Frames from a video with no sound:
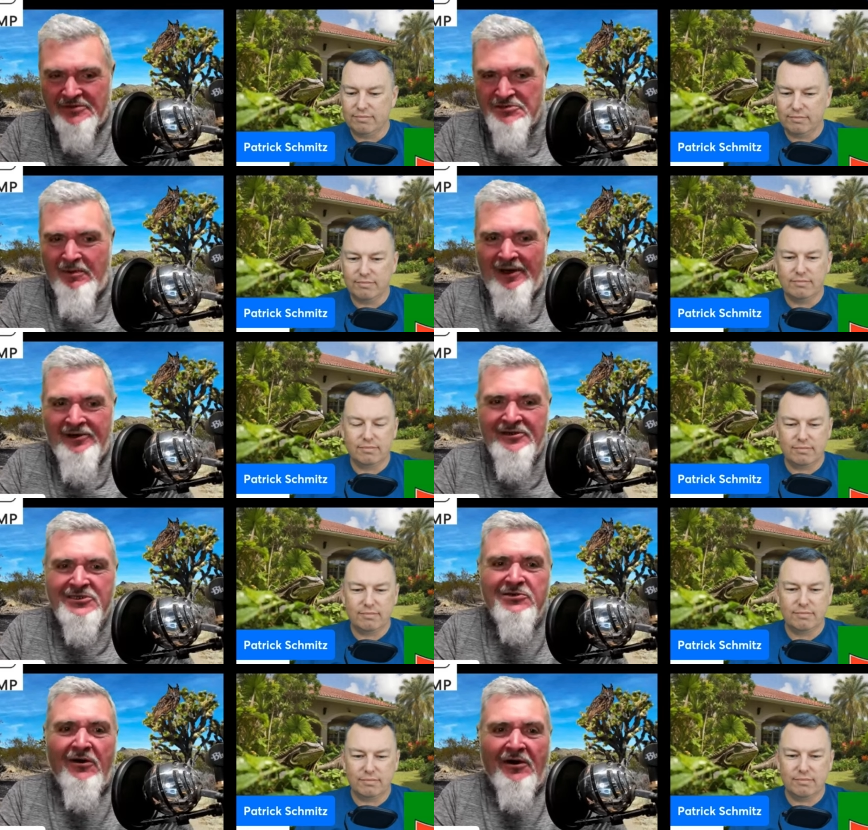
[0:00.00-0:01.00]

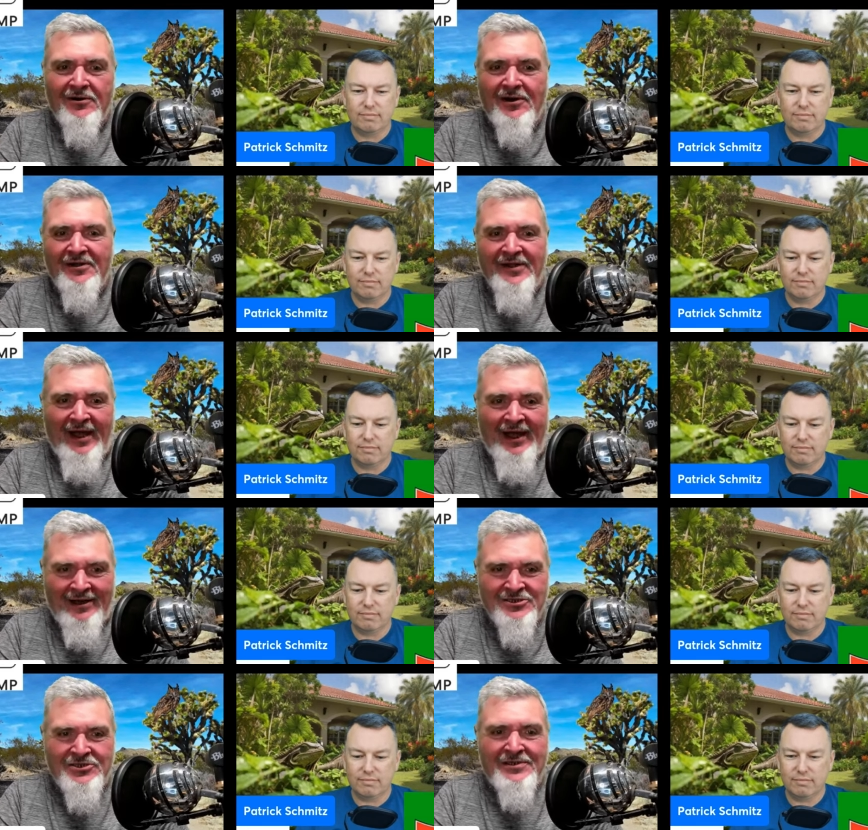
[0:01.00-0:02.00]
Speaker 1: responded to our call to
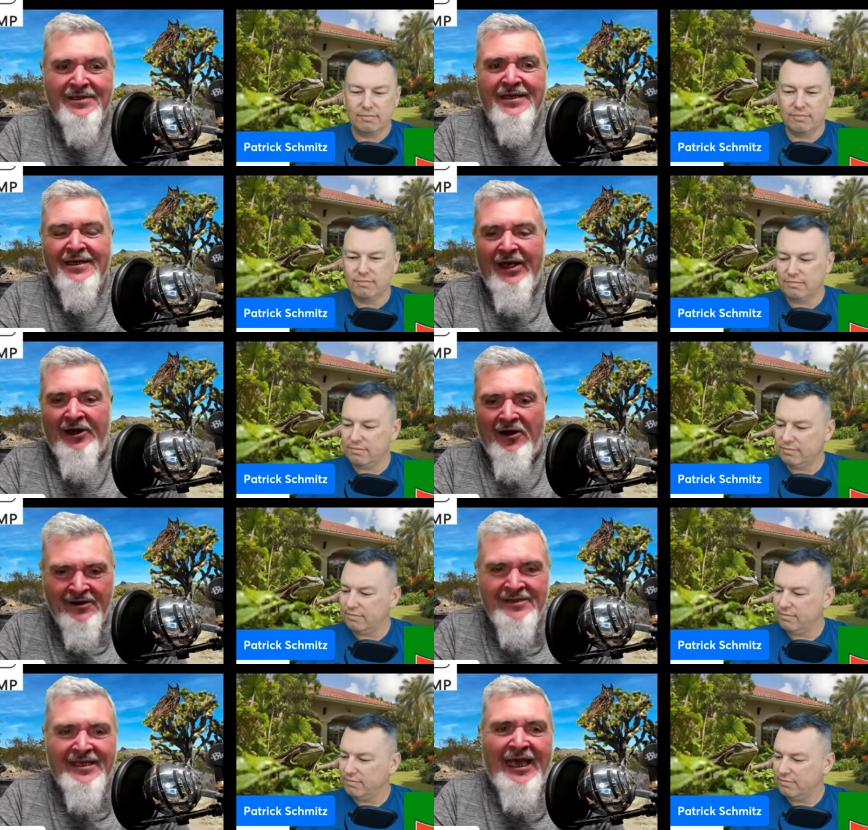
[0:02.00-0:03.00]
action and are
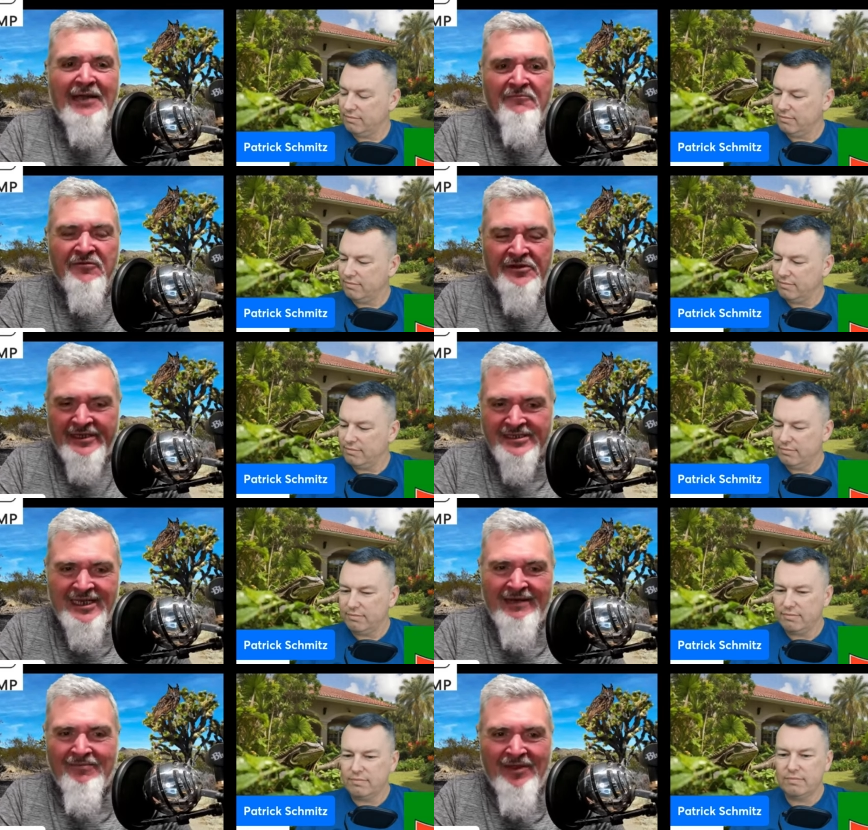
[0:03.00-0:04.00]
in the game for this.
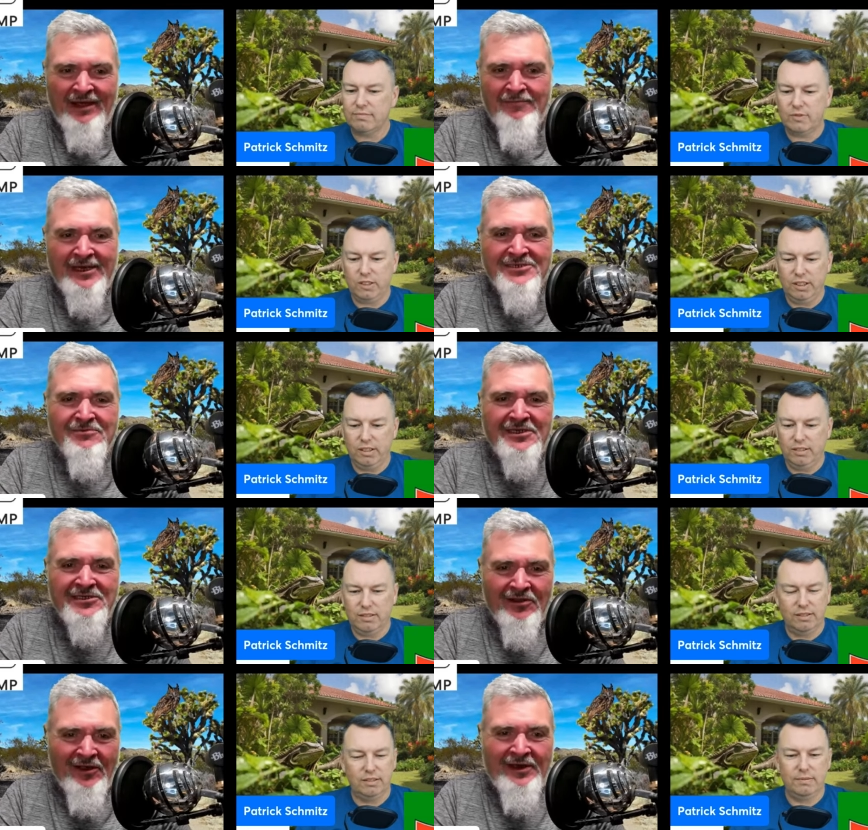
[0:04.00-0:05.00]
I that makes me
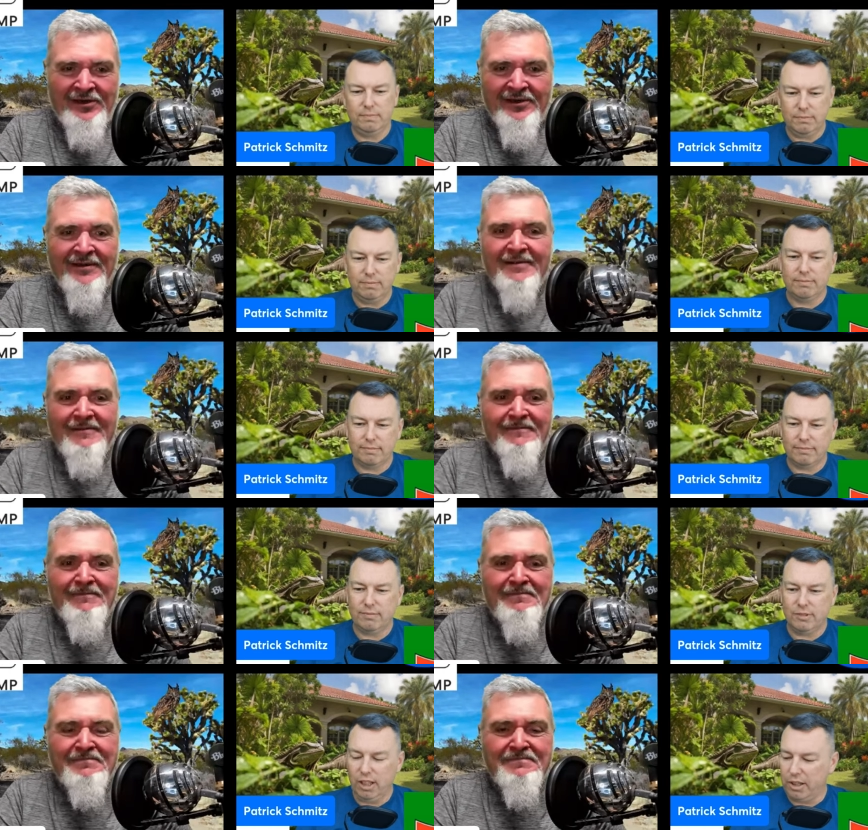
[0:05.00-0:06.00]
delighted.
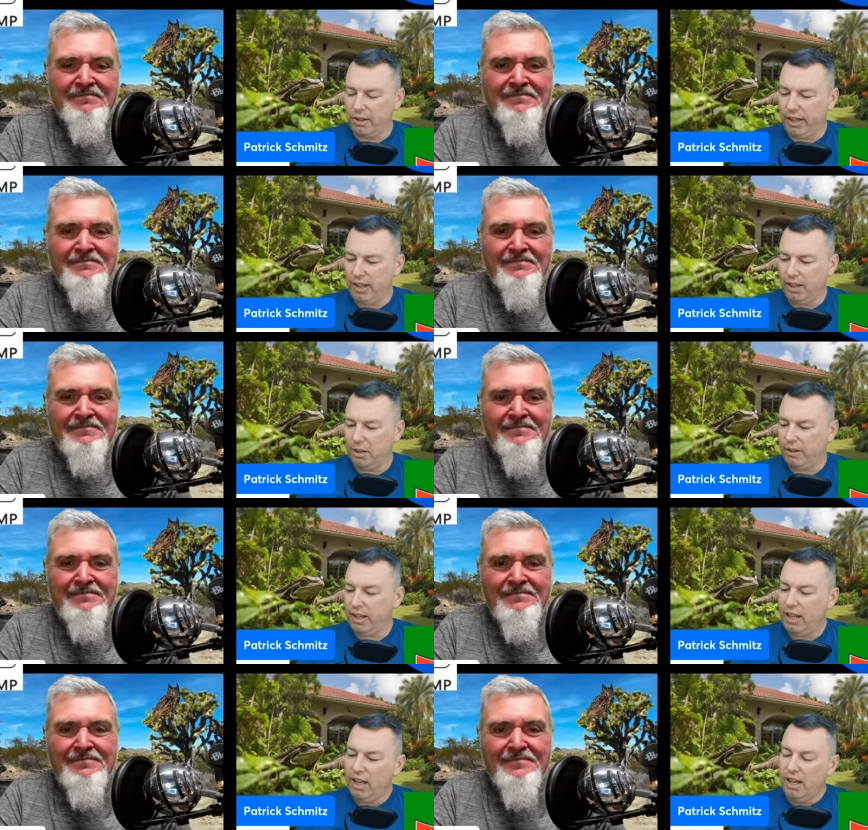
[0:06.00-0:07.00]
Speaker 2: Agree,
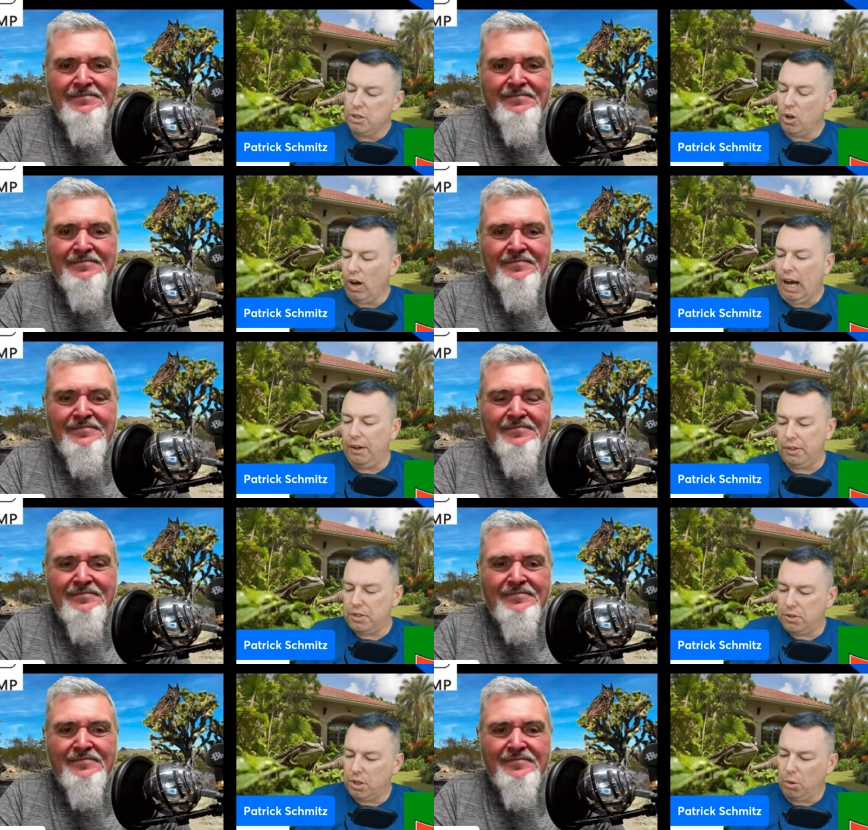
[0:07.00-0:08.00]
agree. So how this
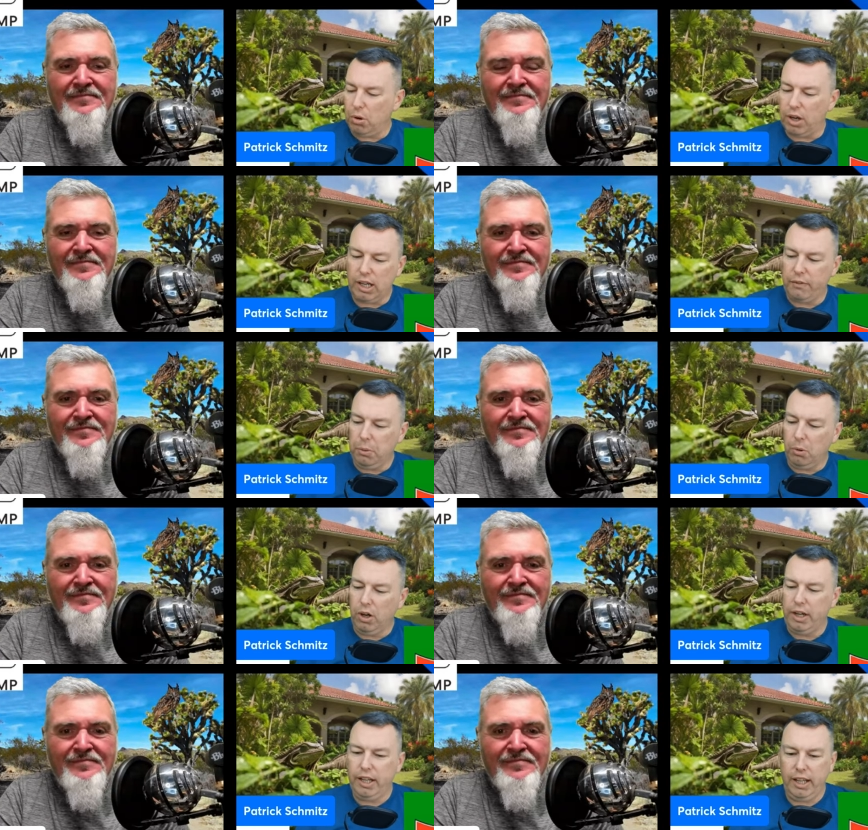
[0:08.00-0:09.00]
is going to work
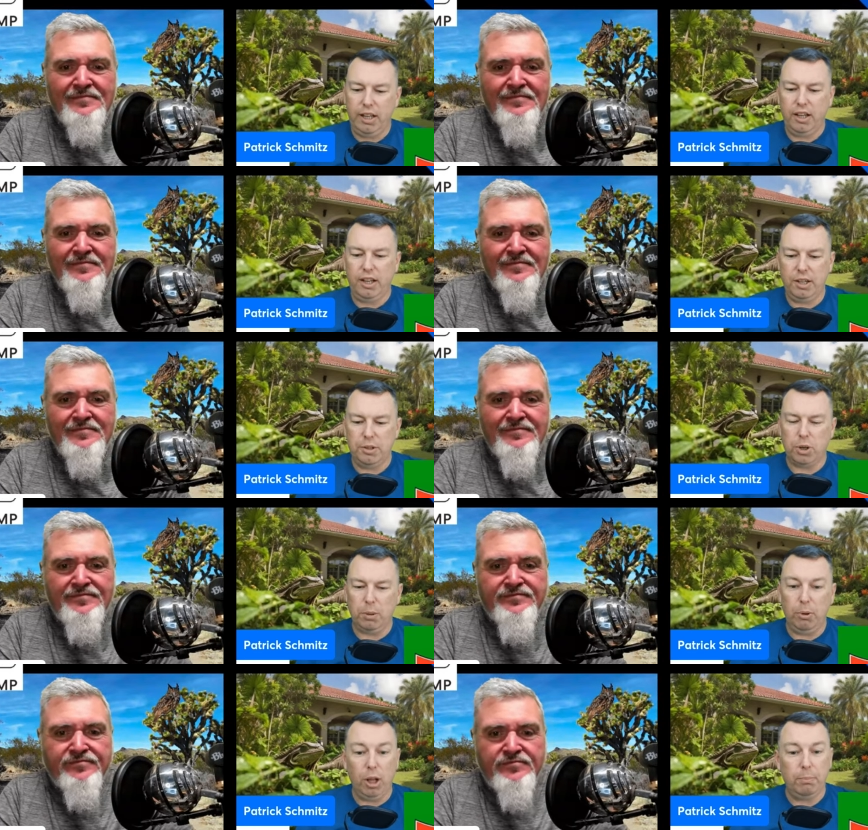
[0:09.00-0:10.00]
everyone is we're going
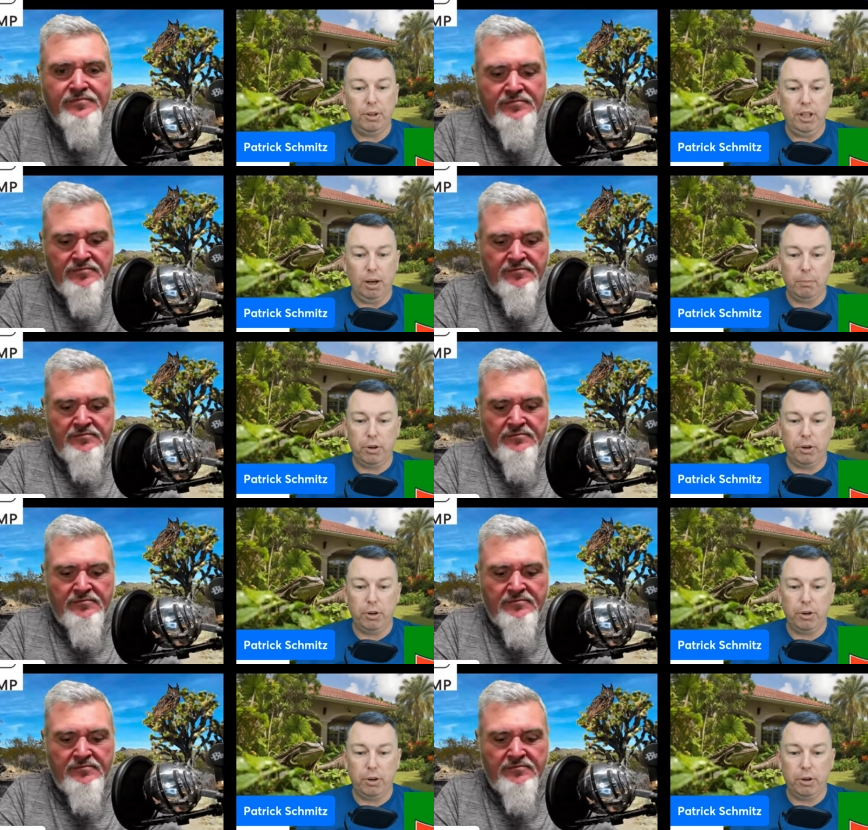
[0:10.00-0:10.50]
to pull up a number